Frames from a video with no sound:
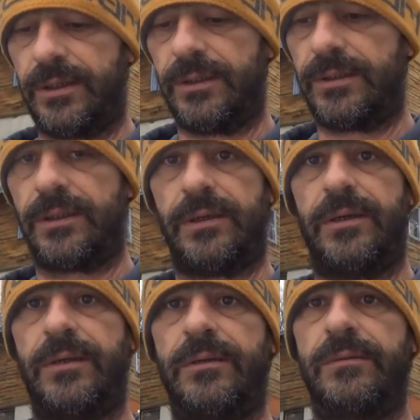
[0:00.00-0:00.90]
has like a
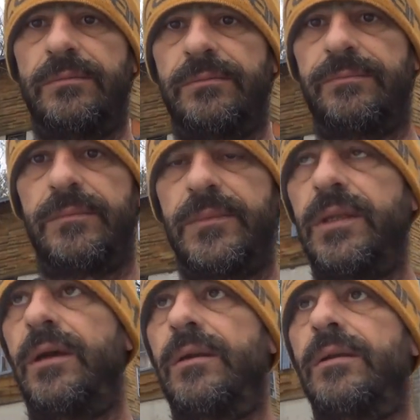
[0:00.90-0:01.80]
hidden
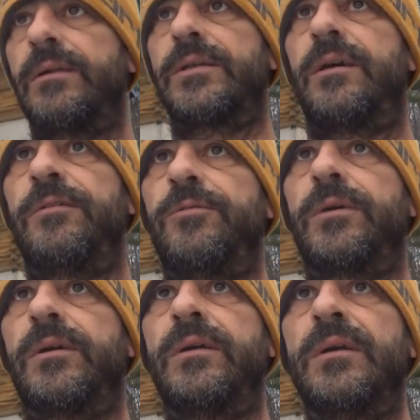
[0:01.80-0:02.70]
editing software.